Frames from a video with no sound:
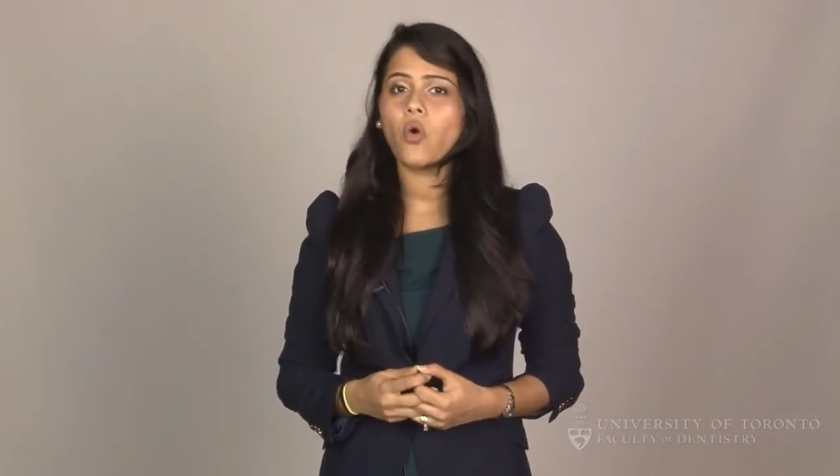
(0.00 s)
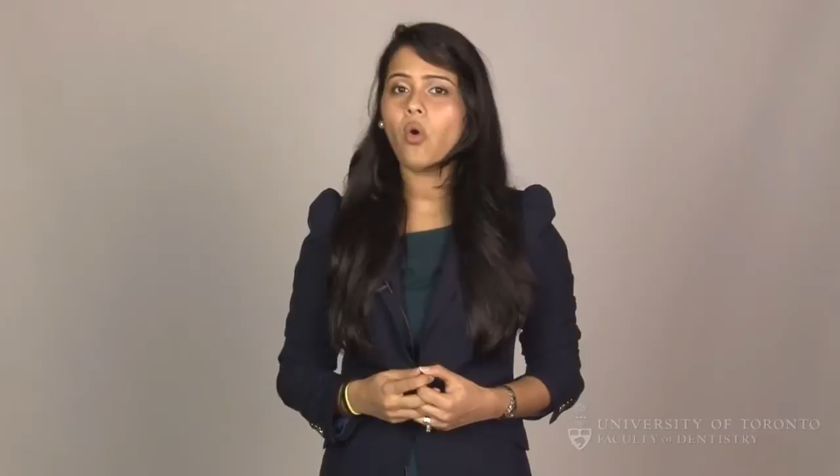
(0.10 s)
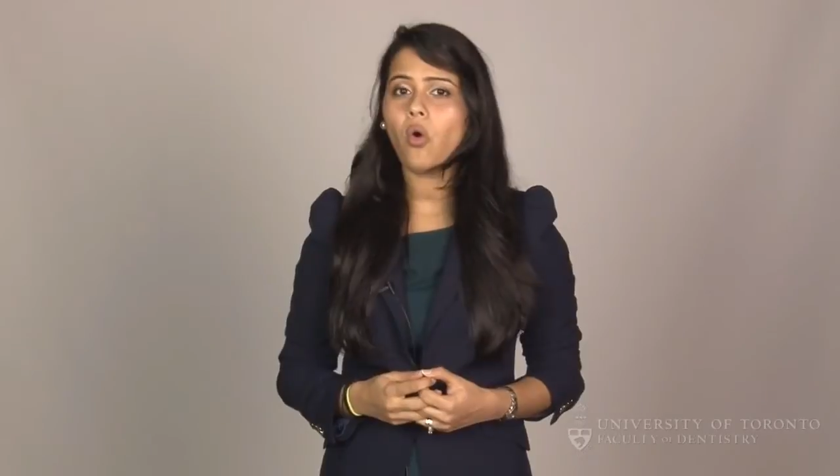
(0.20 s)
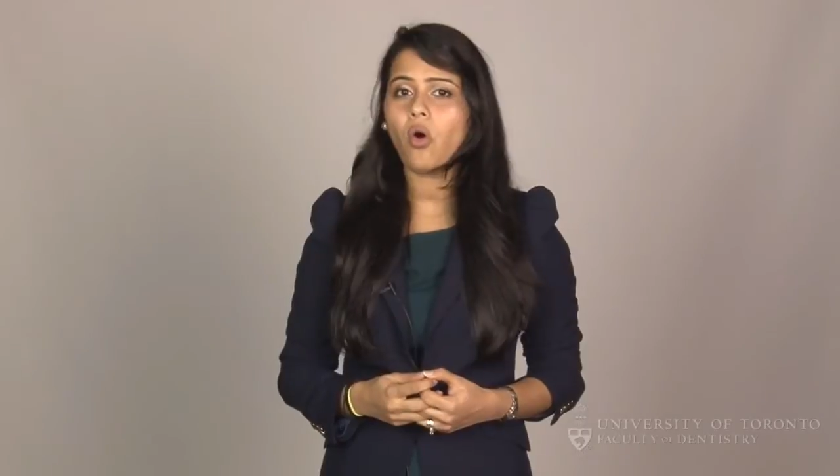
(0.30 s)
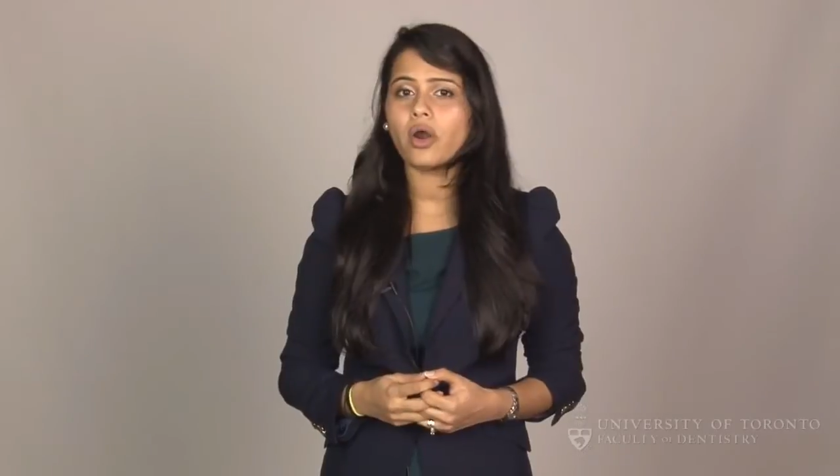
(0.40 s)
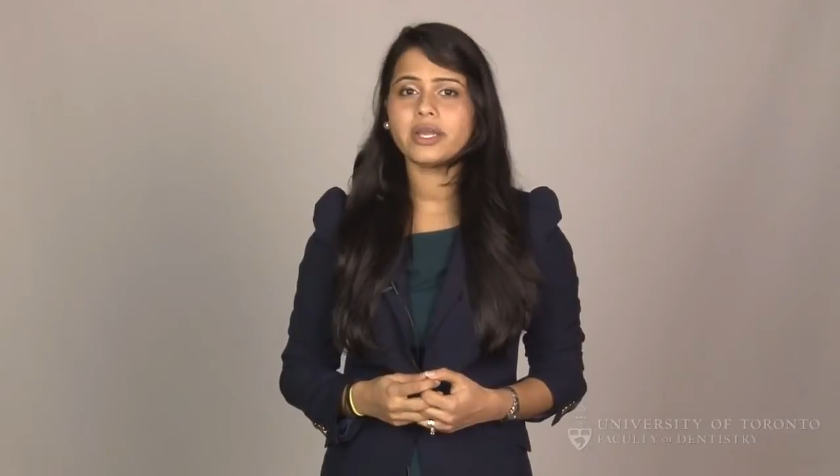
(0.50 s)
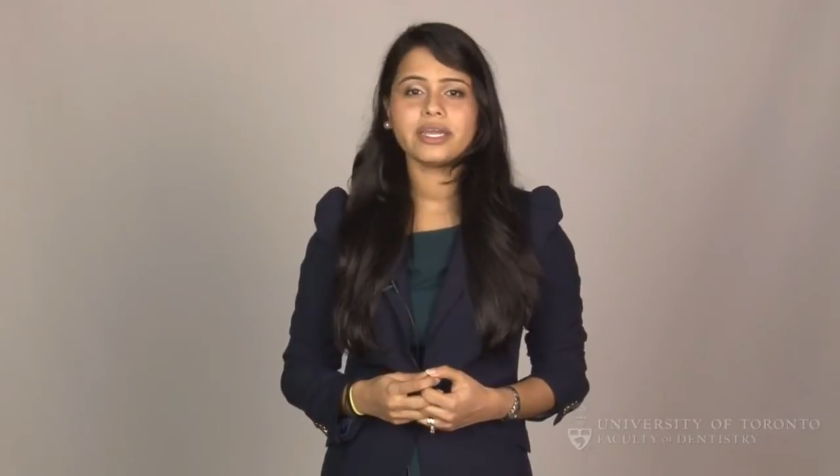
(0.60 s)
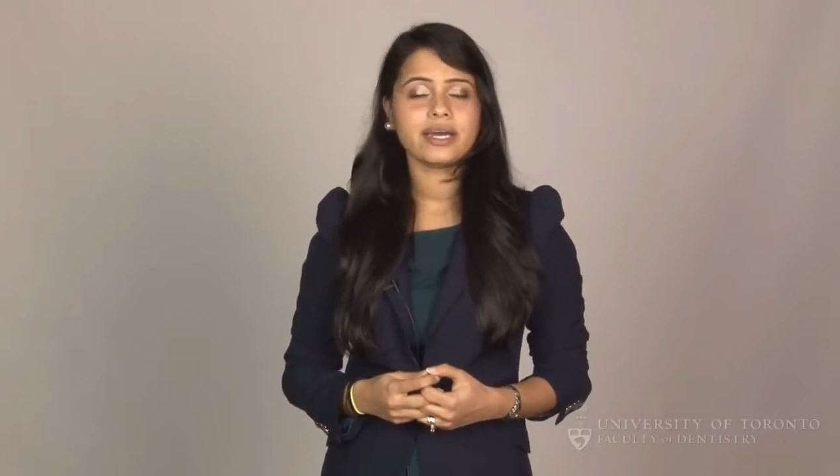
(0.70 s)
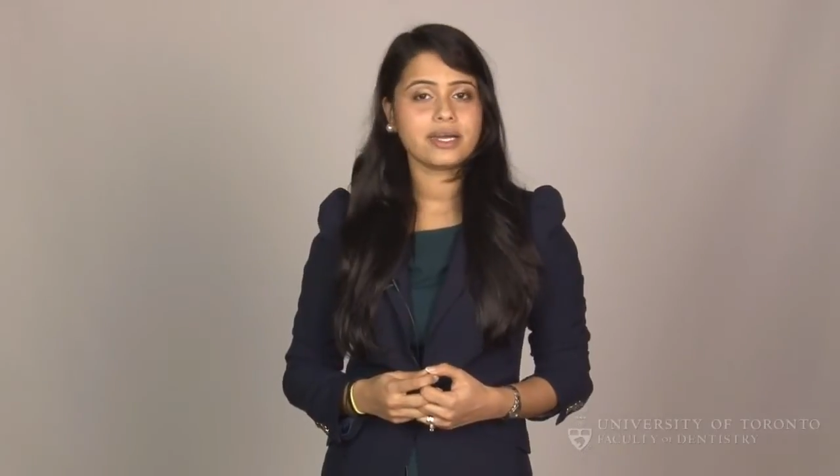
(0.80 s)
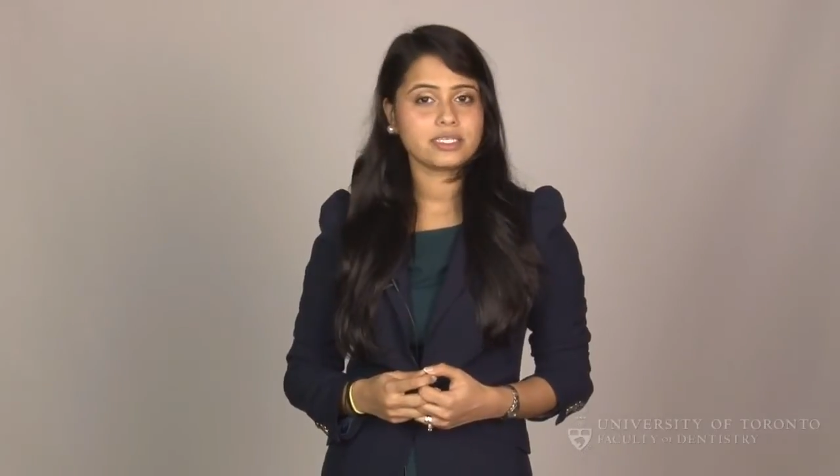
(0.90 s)
or
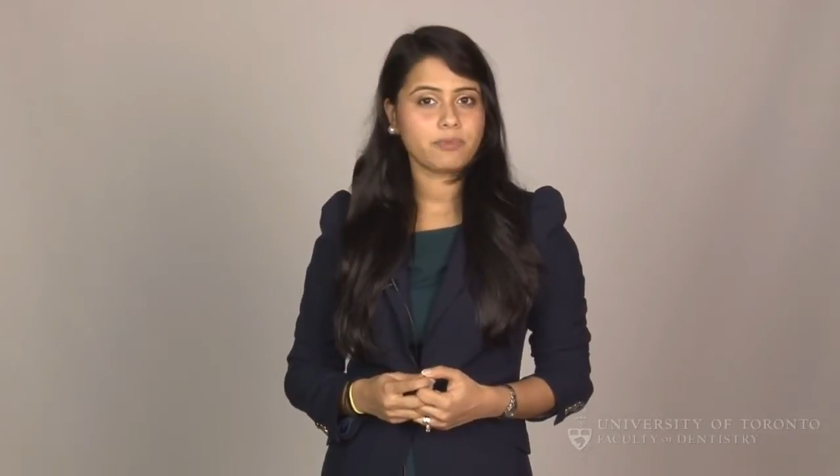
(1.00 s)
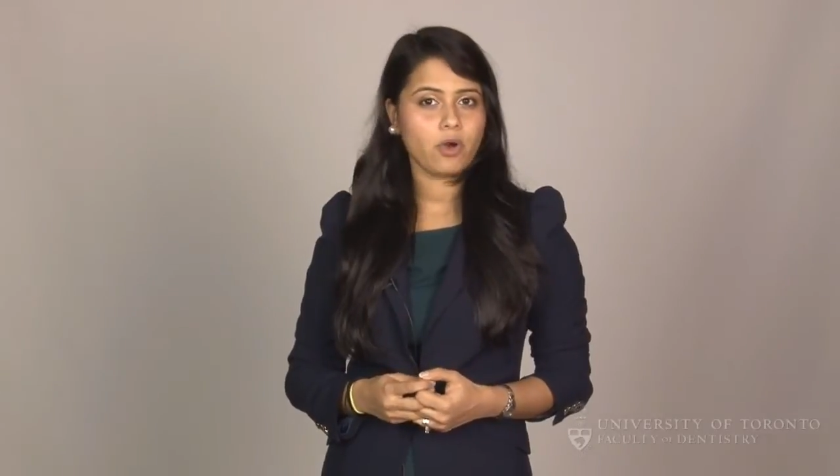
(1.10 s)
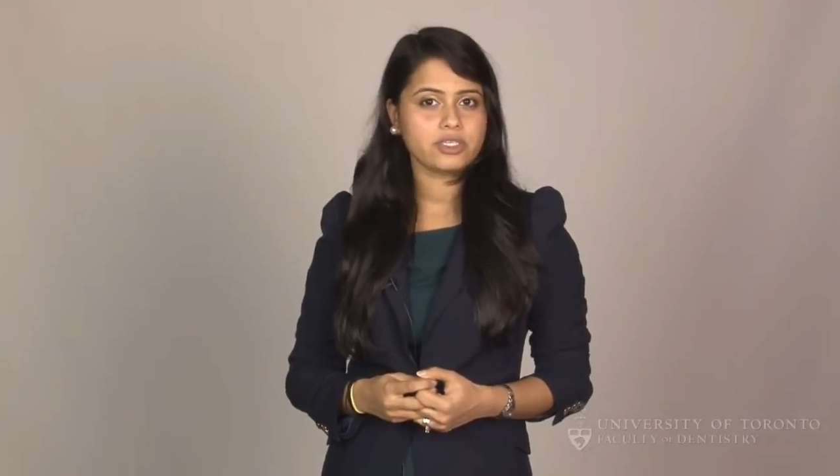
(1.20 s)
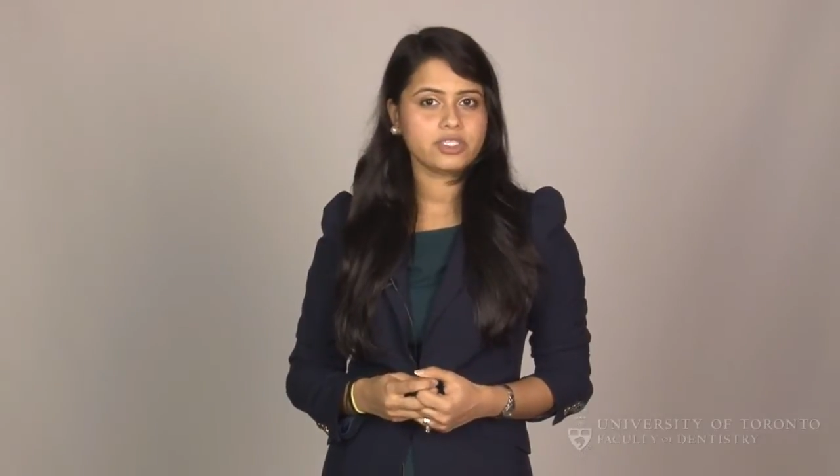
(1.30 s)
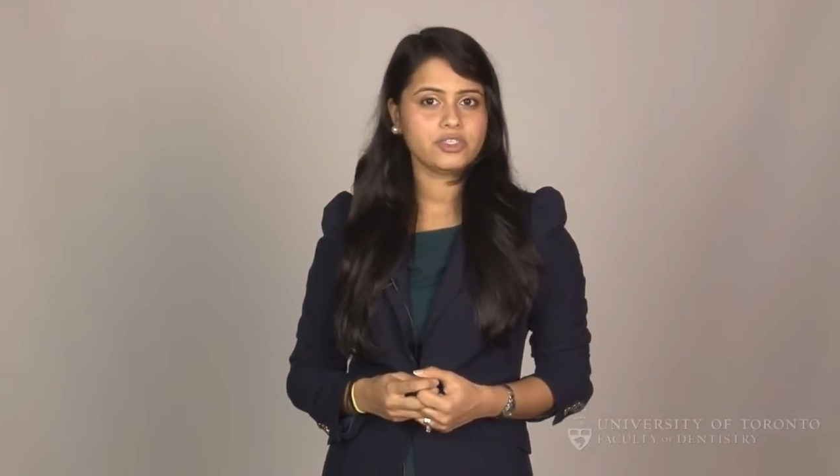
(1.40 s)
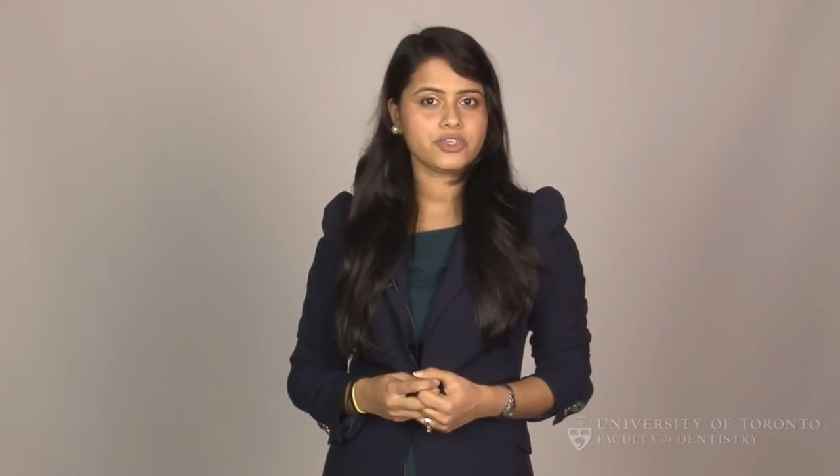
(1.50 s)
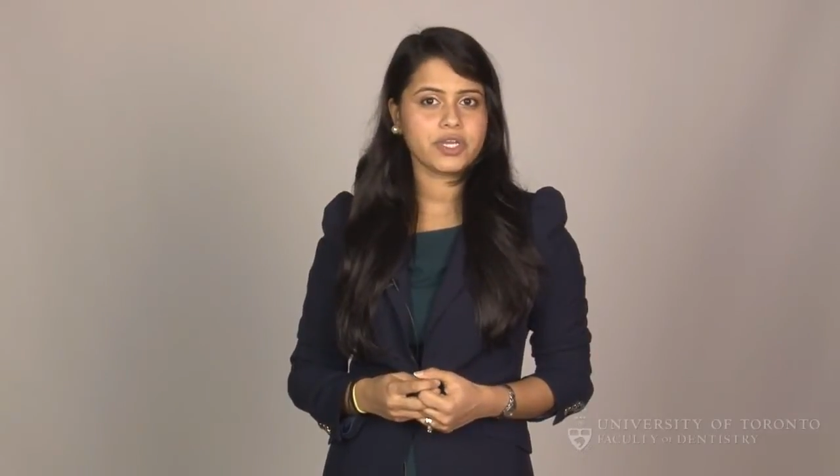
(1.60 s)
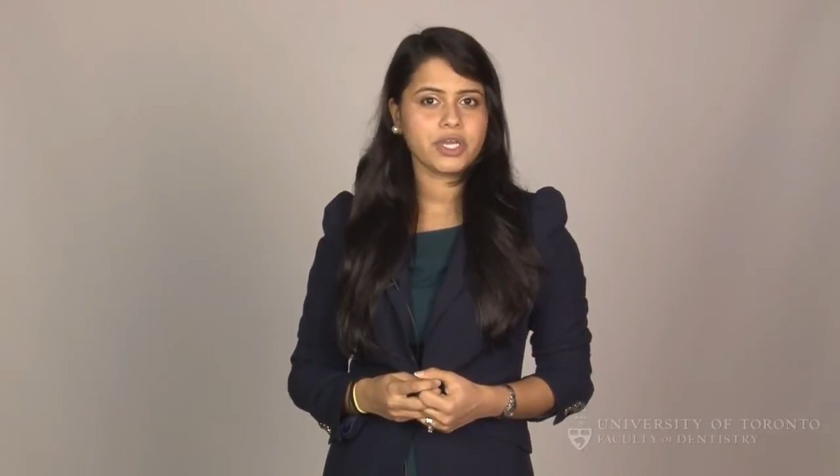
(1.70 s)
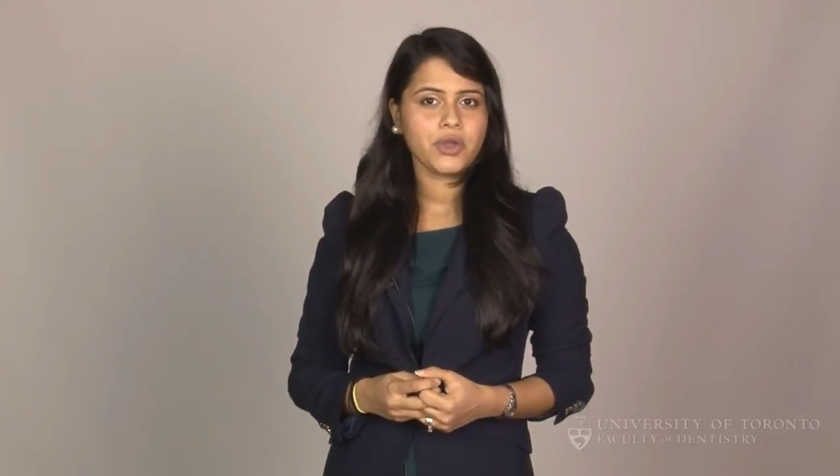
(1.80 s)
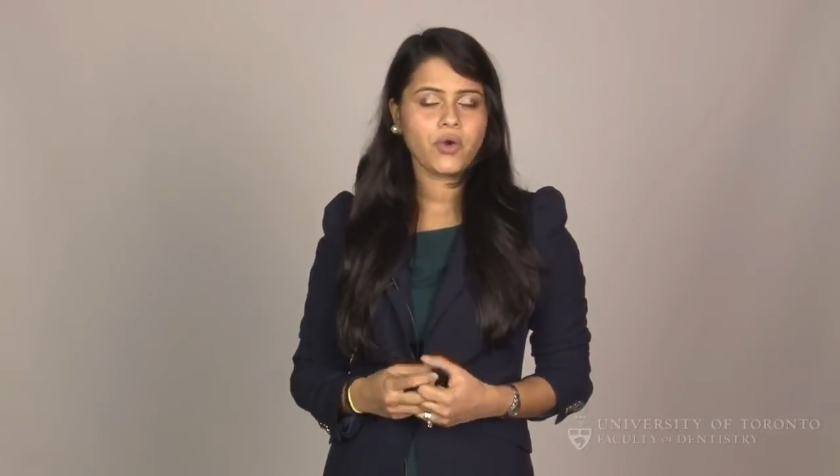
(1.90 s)
a sports injury